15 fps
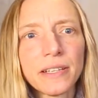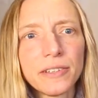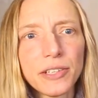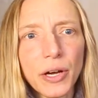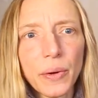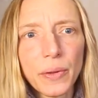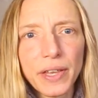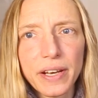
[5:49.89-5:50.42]

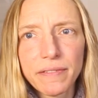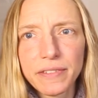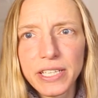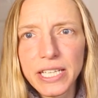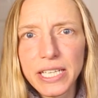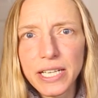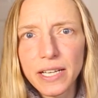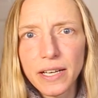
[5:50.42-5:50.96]
know that I've
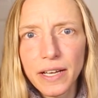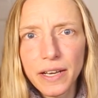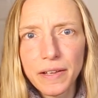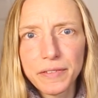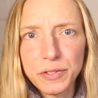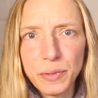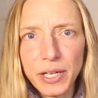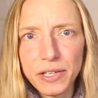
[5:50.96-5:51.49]
knit
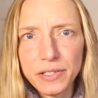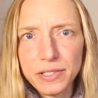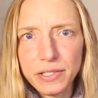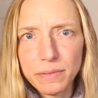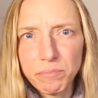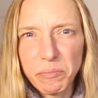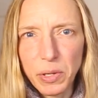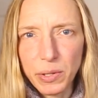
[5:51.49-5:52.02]
enough sweaters
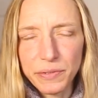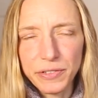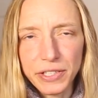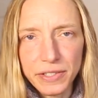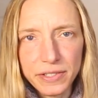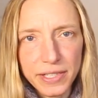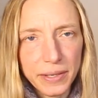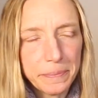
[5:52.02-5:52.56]
to be able to
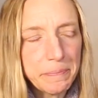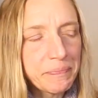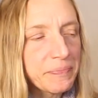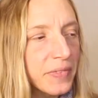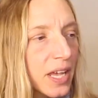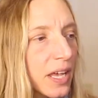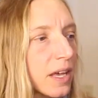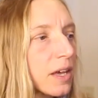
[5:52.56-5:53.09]
figure this out.
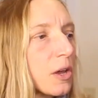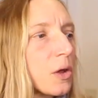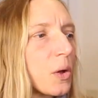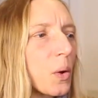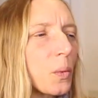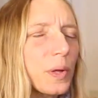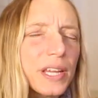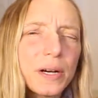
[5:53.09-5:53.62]

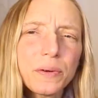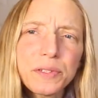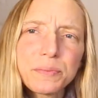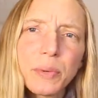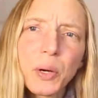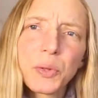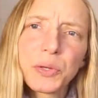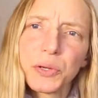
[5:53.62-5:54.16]
Well, that was
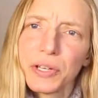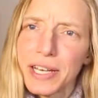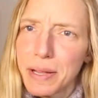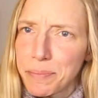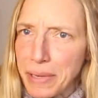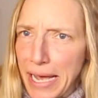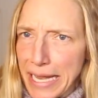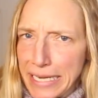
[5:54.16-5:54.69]
both good
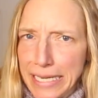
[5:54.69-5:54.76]
and bad